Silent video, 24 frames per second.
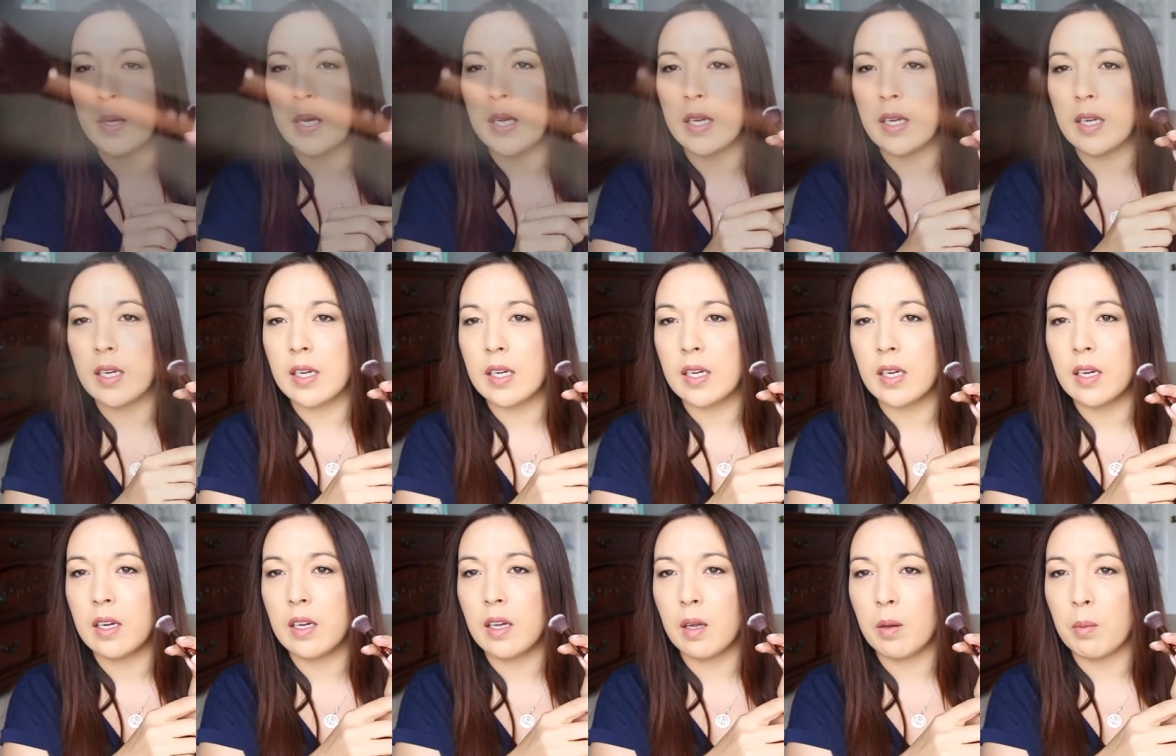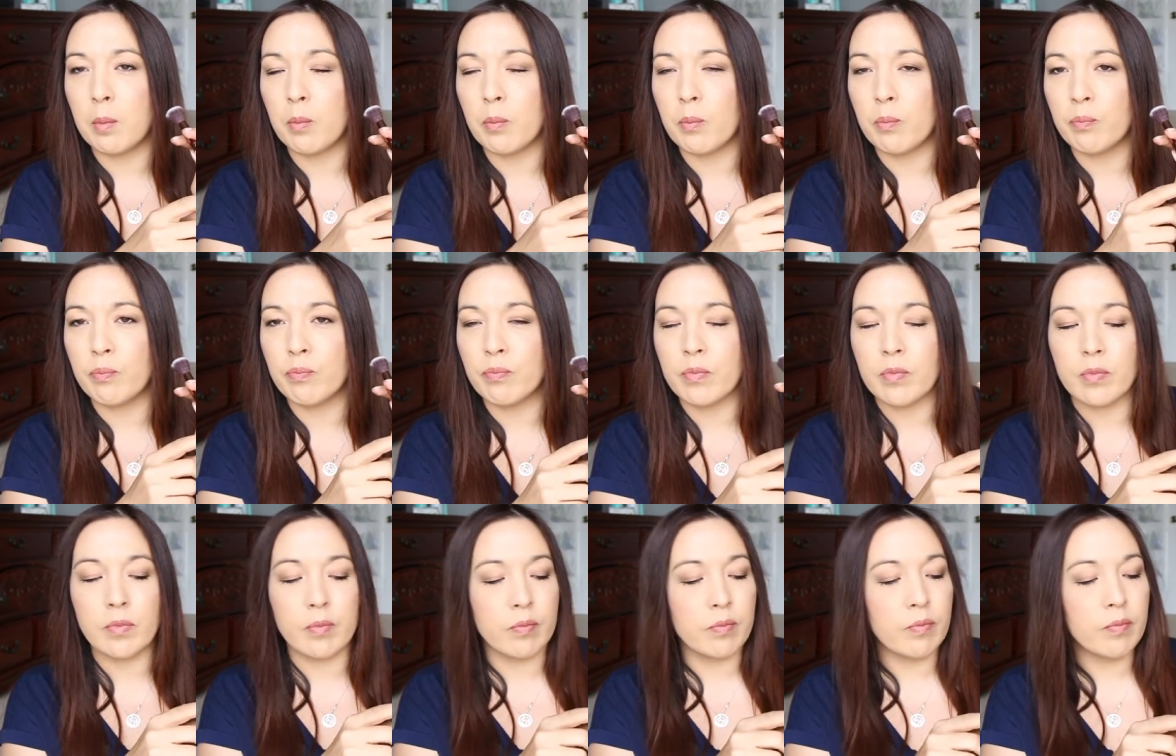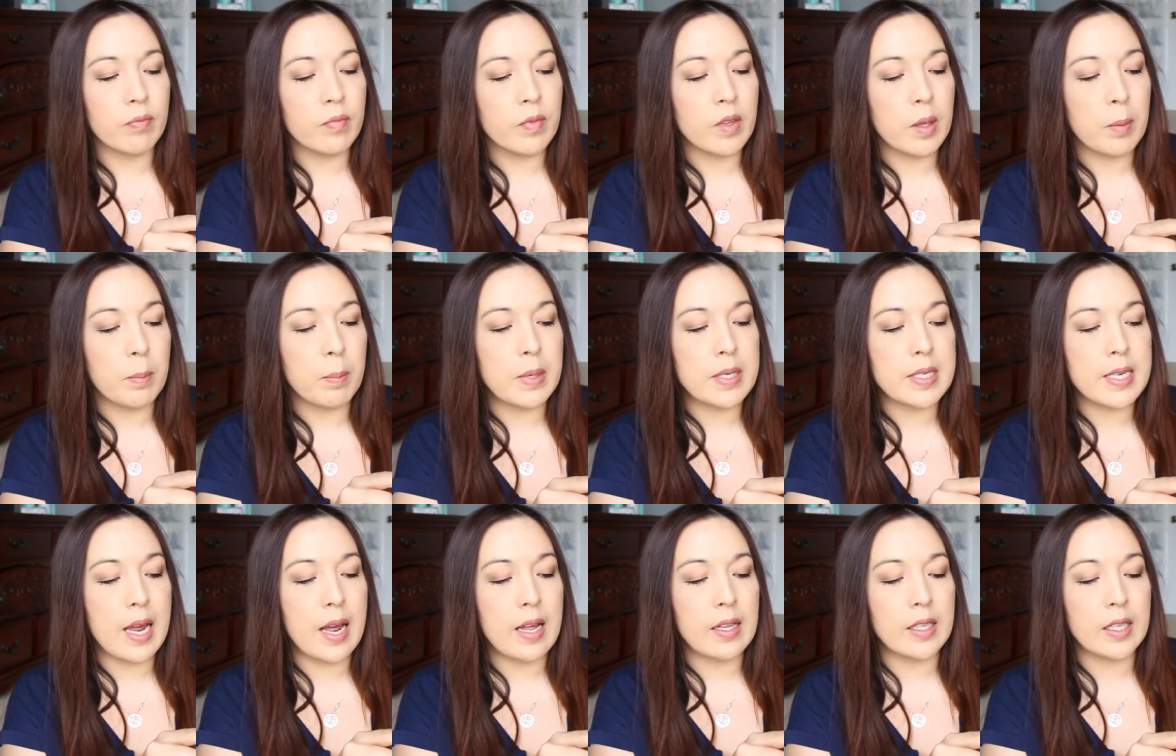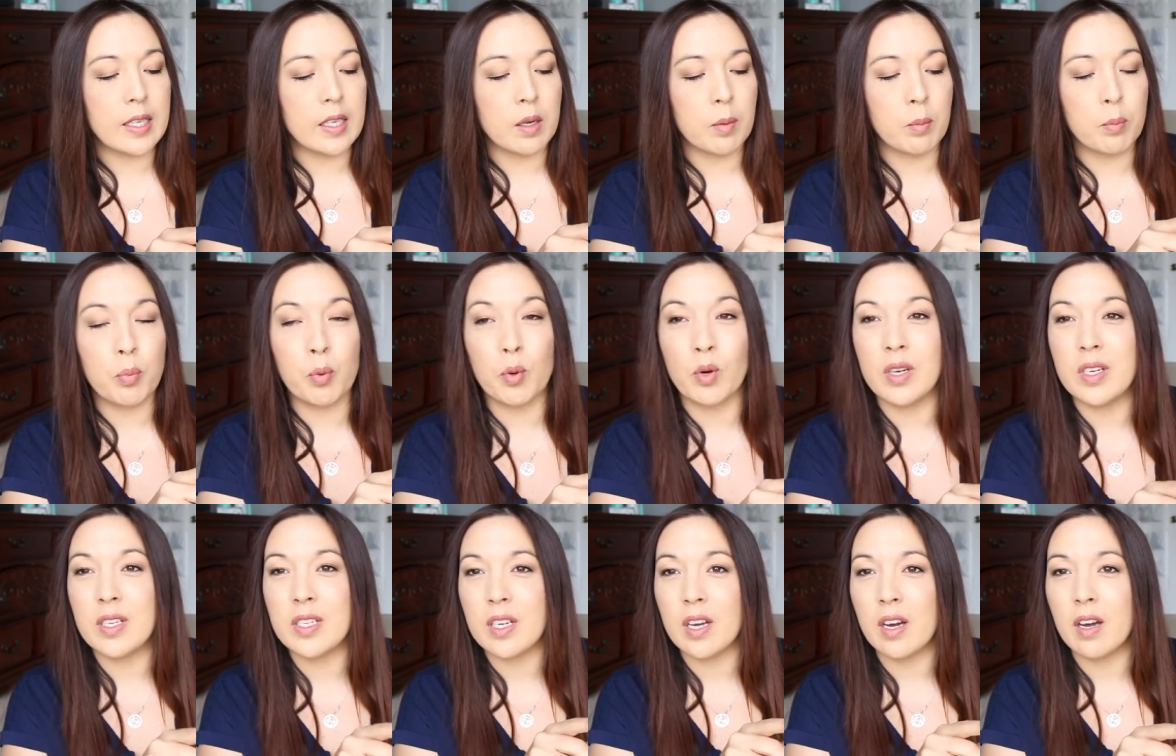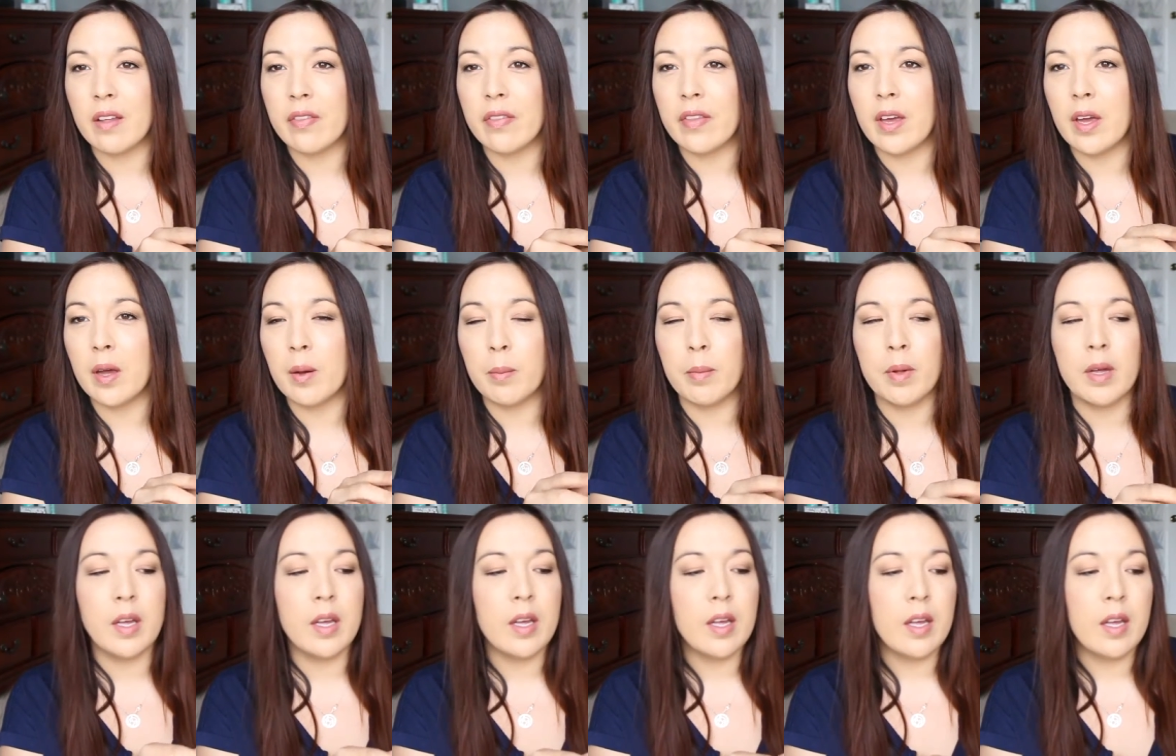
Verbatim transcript: pink um, metallic print on them